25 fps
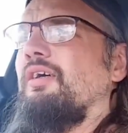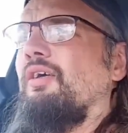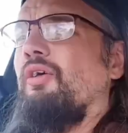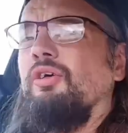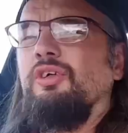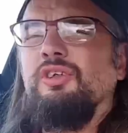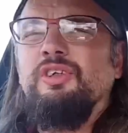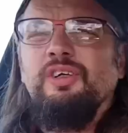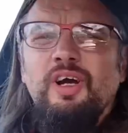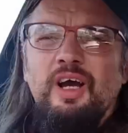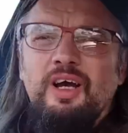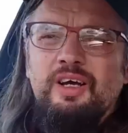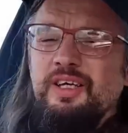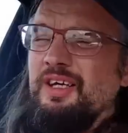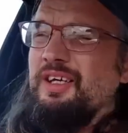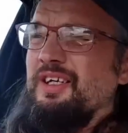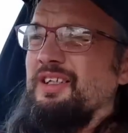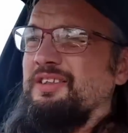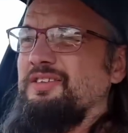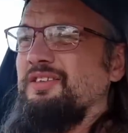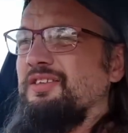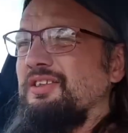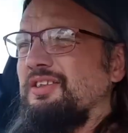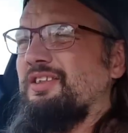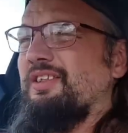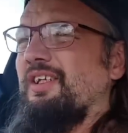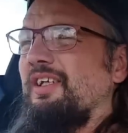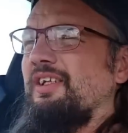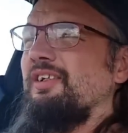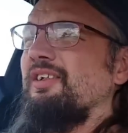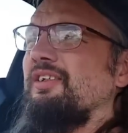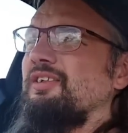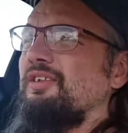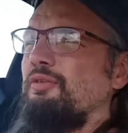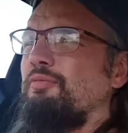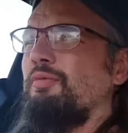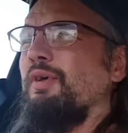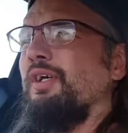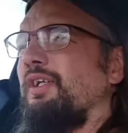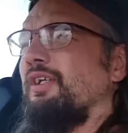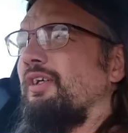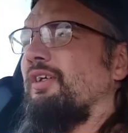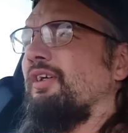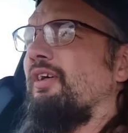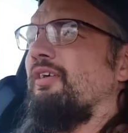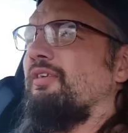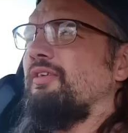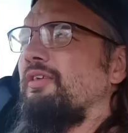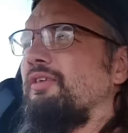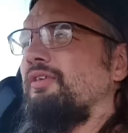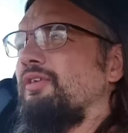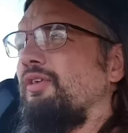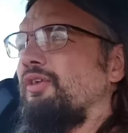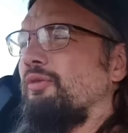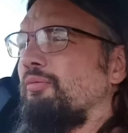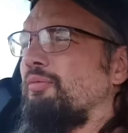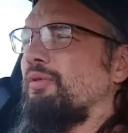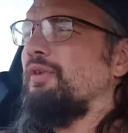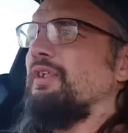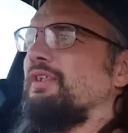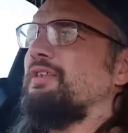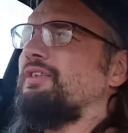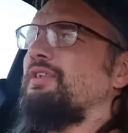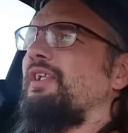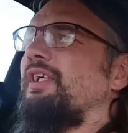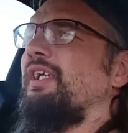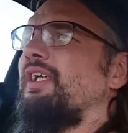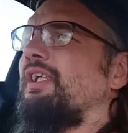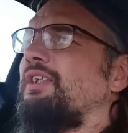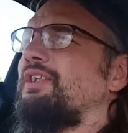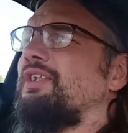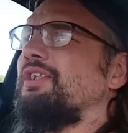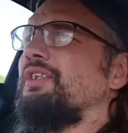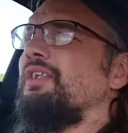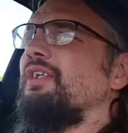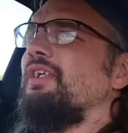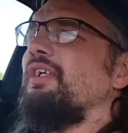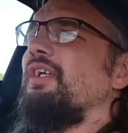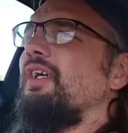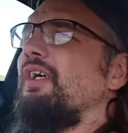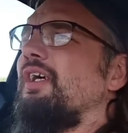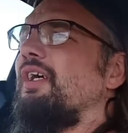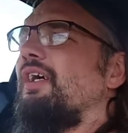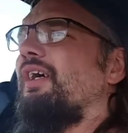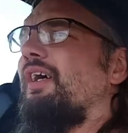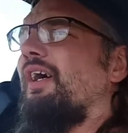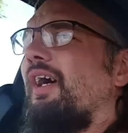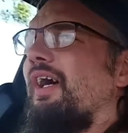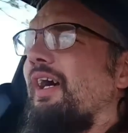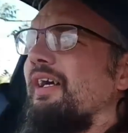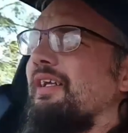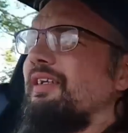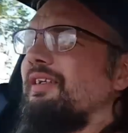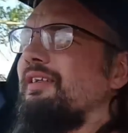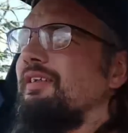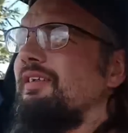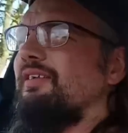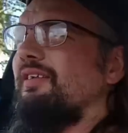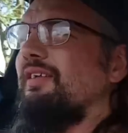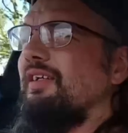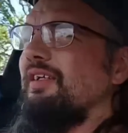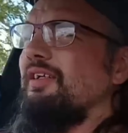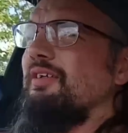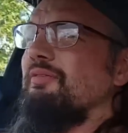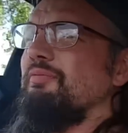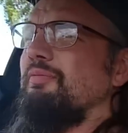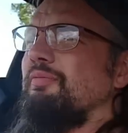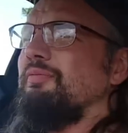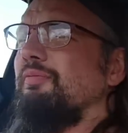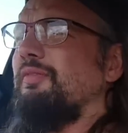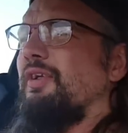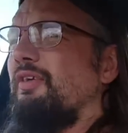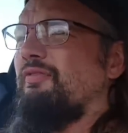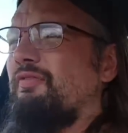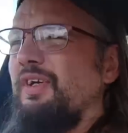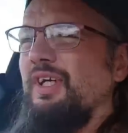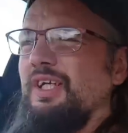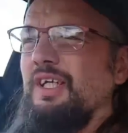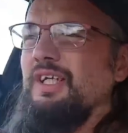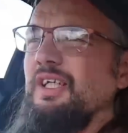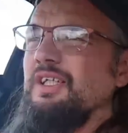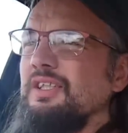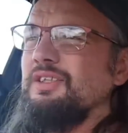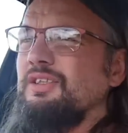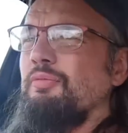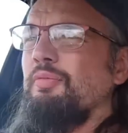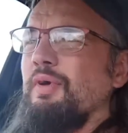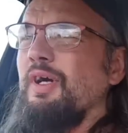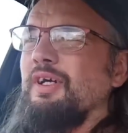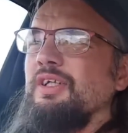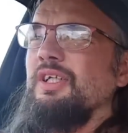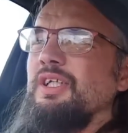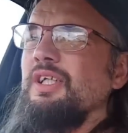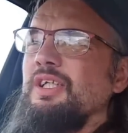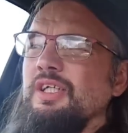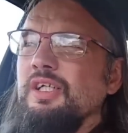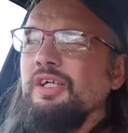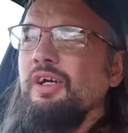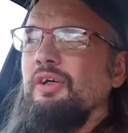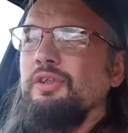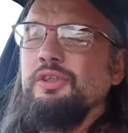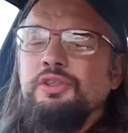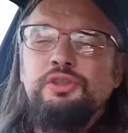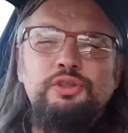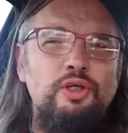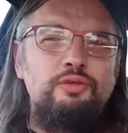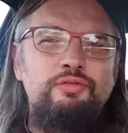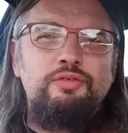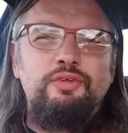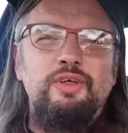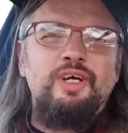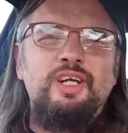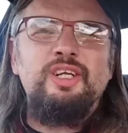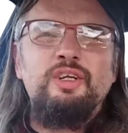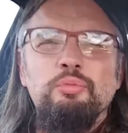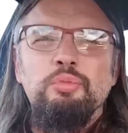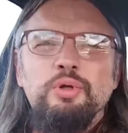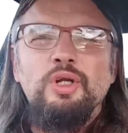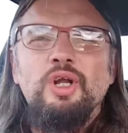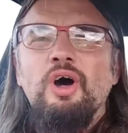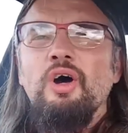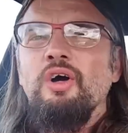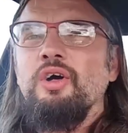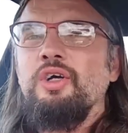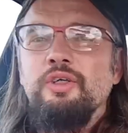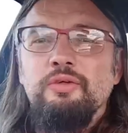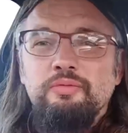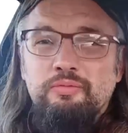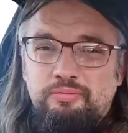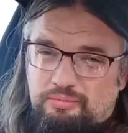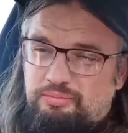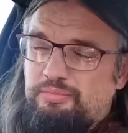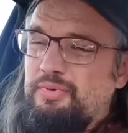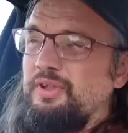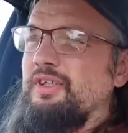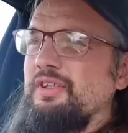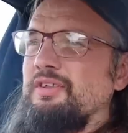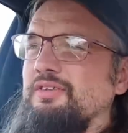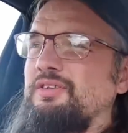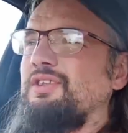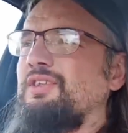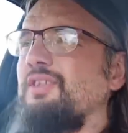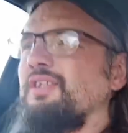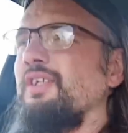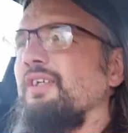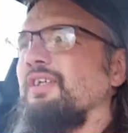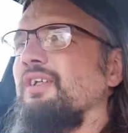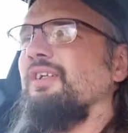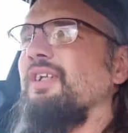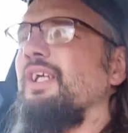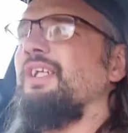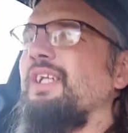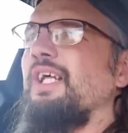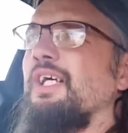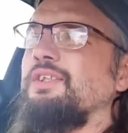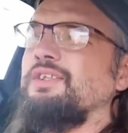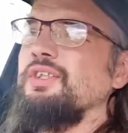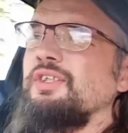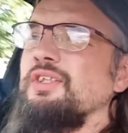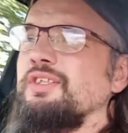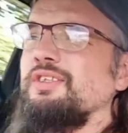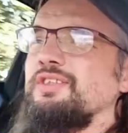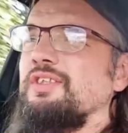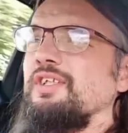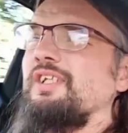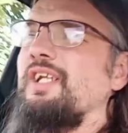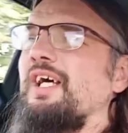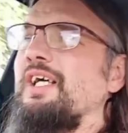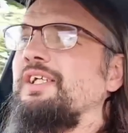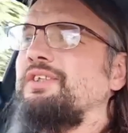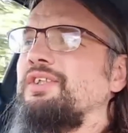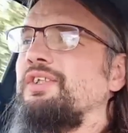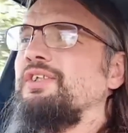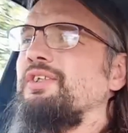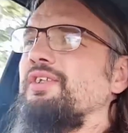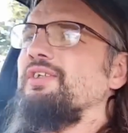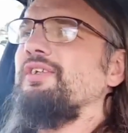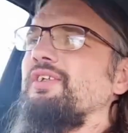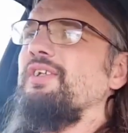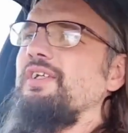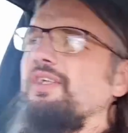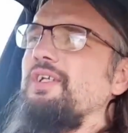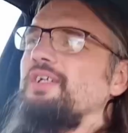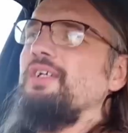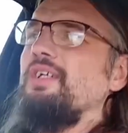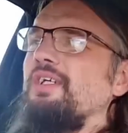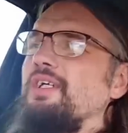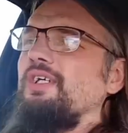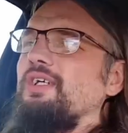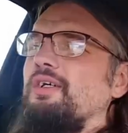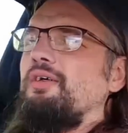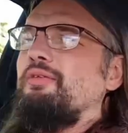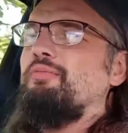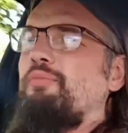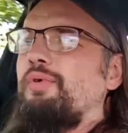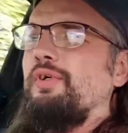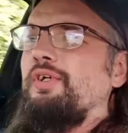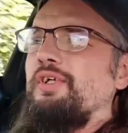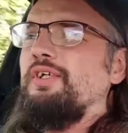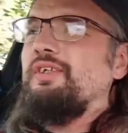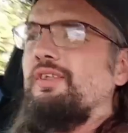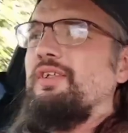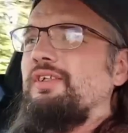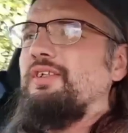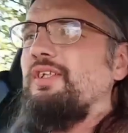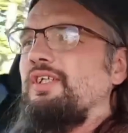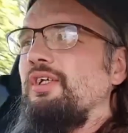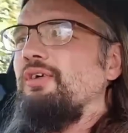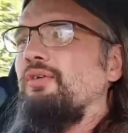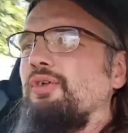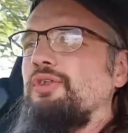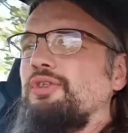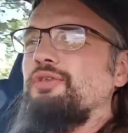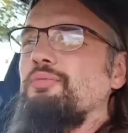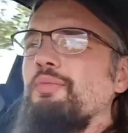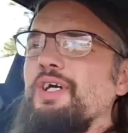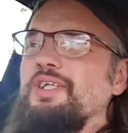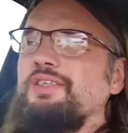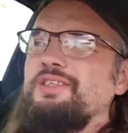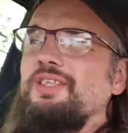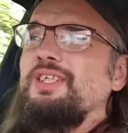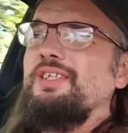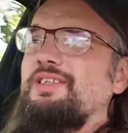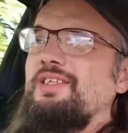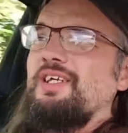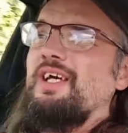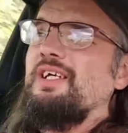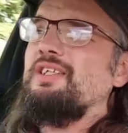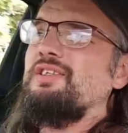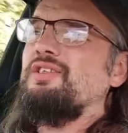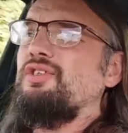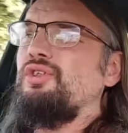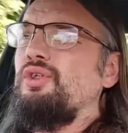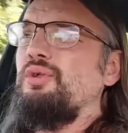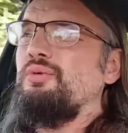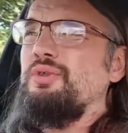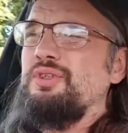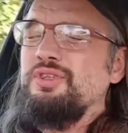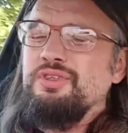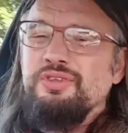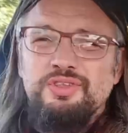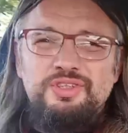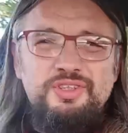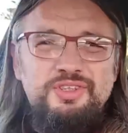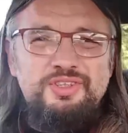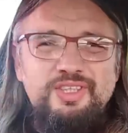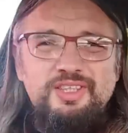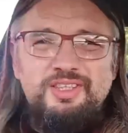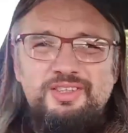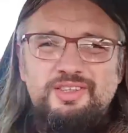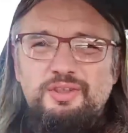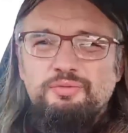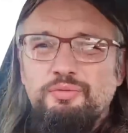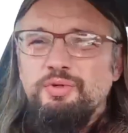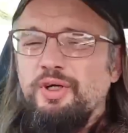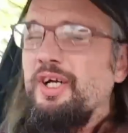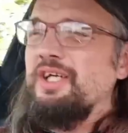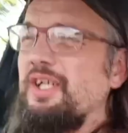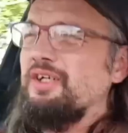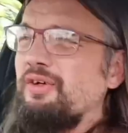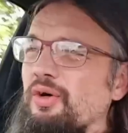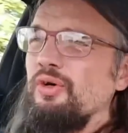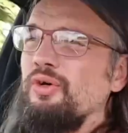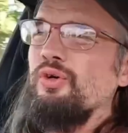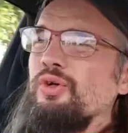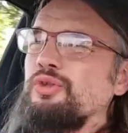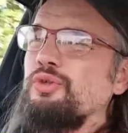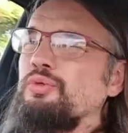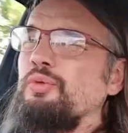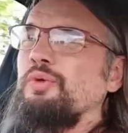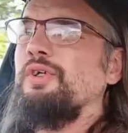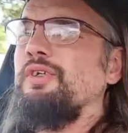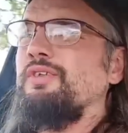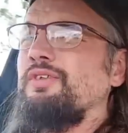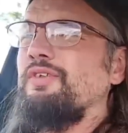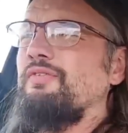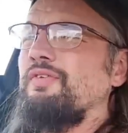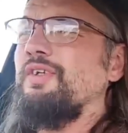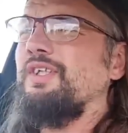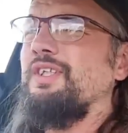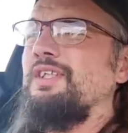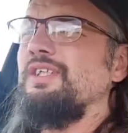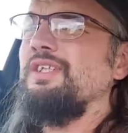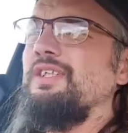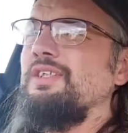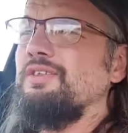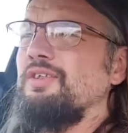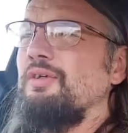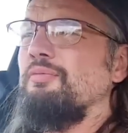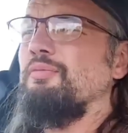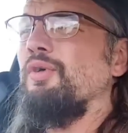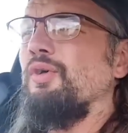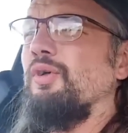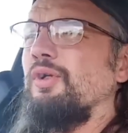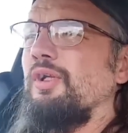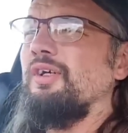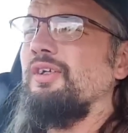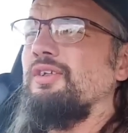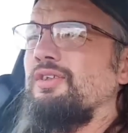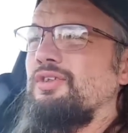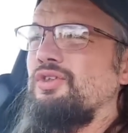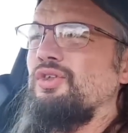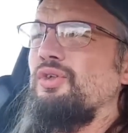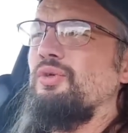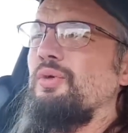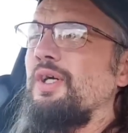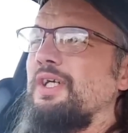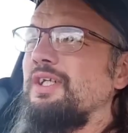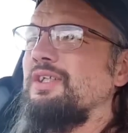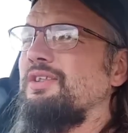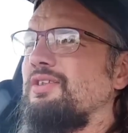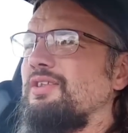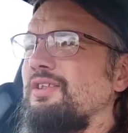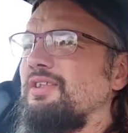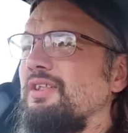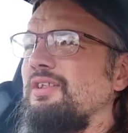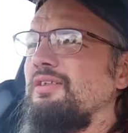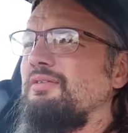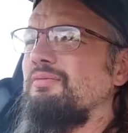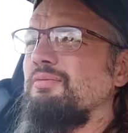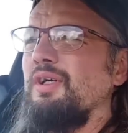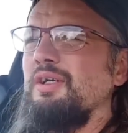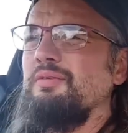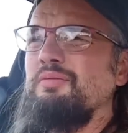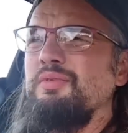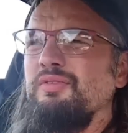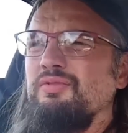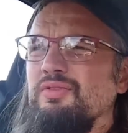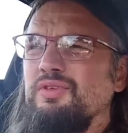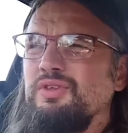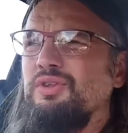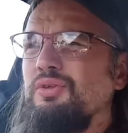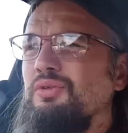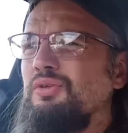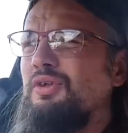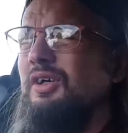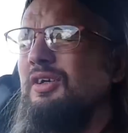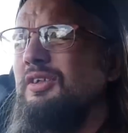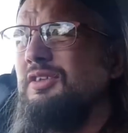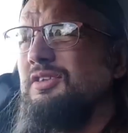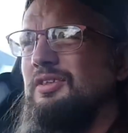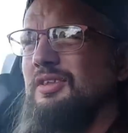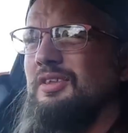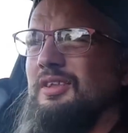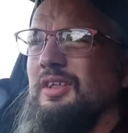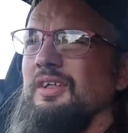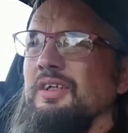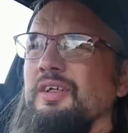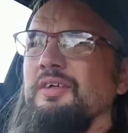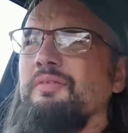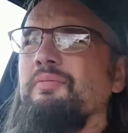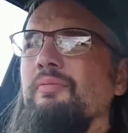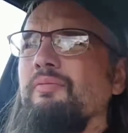or Ayrton Senna, depending on your pronunciation. And the thing is, apparently he only drove it around the block, but still, a legend is a legend. But the automatics had 260 brake horse, whereas I think these are more like 280, maybe even 290.